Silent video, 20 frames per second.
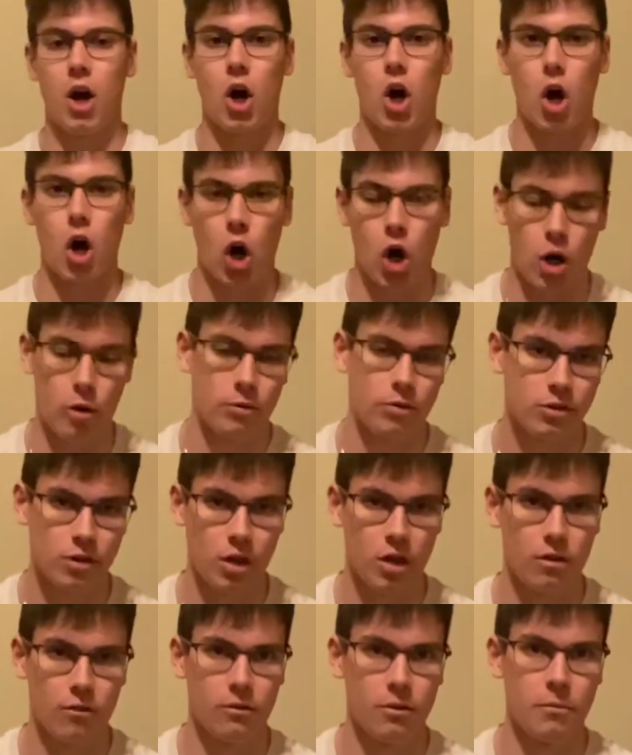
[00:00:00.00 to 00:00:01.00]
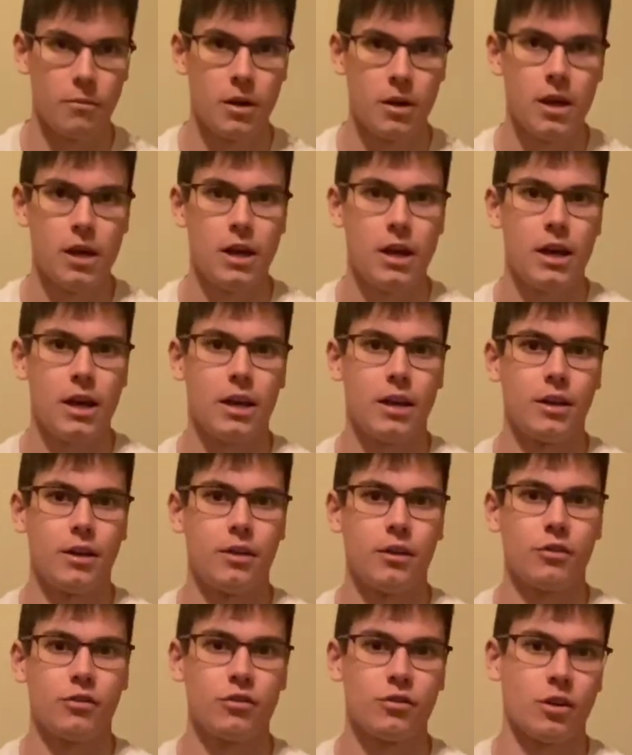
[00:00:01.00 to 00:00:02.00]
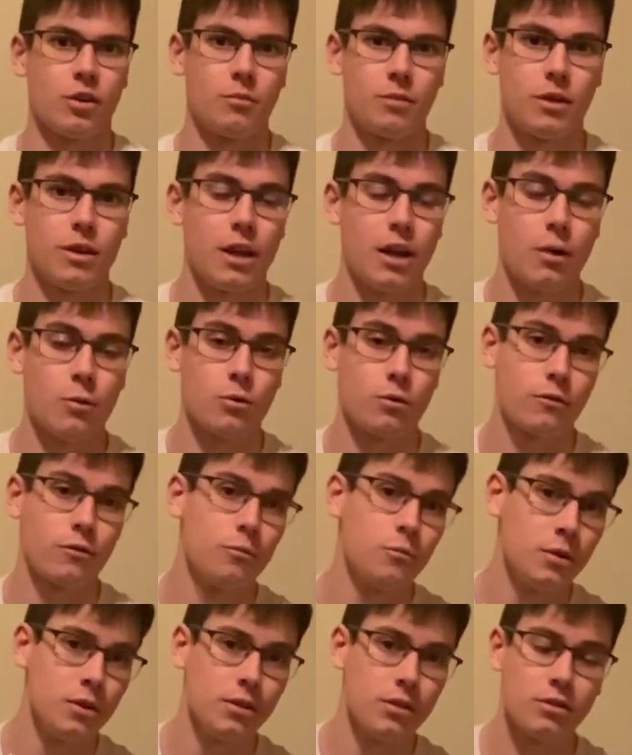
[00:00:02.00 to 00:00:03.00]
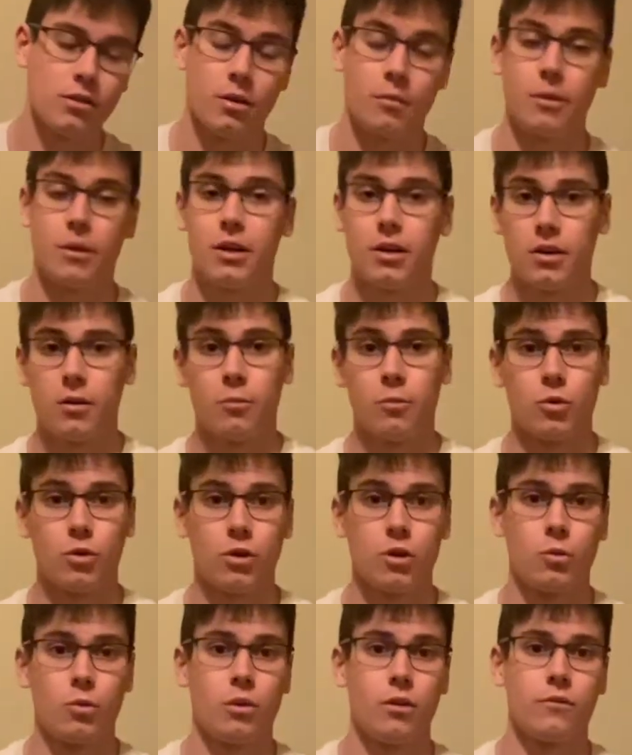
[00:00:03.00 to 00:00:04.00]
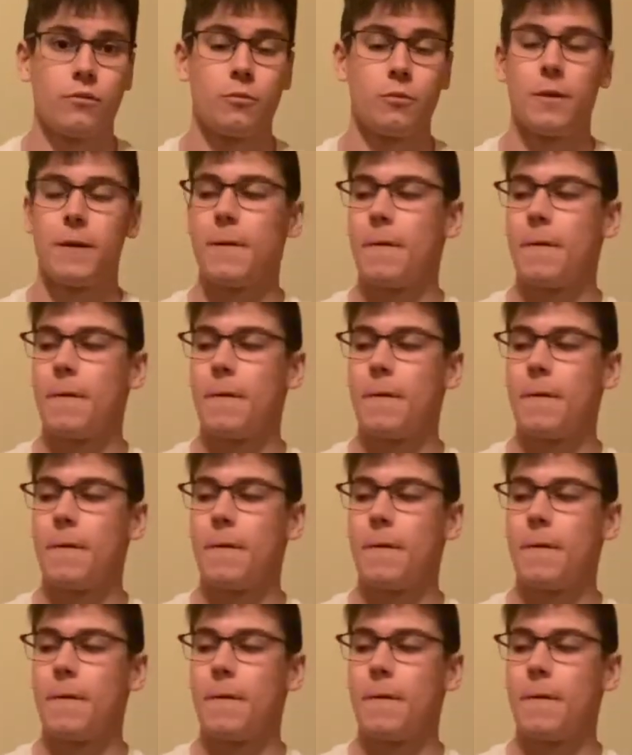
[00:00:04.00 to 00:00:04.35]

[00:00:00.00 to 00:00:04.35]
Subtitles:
almost all of them, and some did not work for me, some ended up working well for me.